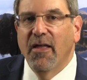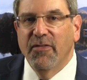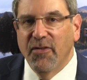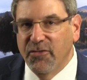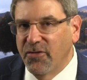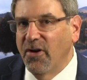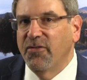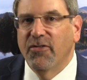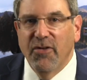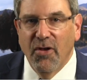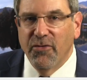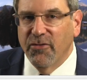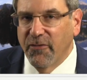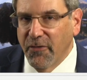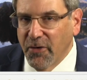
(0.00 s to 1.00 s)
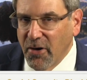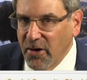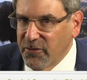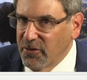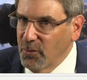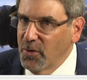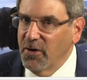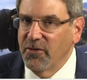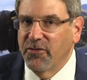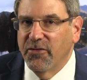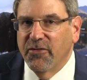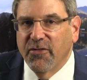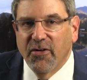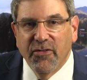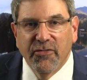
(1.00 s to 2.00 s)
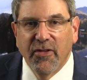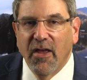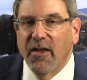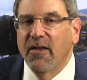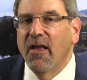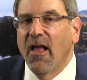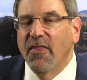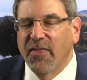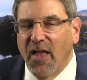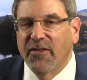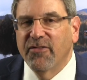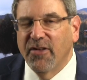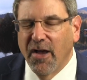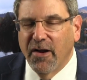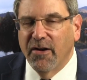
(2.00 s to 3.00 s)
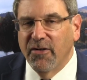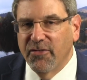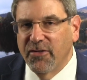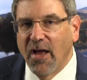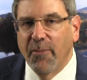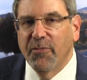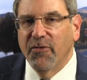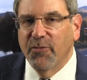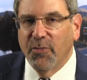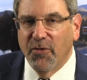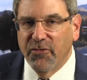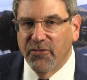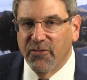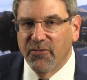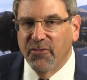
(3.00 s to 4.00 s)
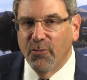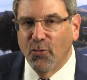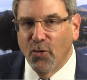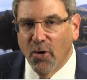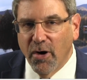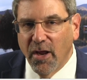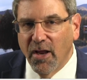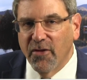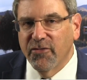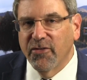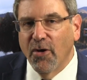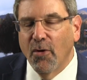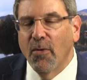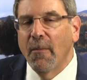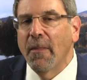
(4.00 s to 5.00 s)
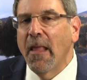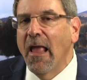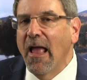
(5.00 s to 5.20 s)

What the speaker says: the judge knows the vocational witness is going to say that's not going to stop this person from working. So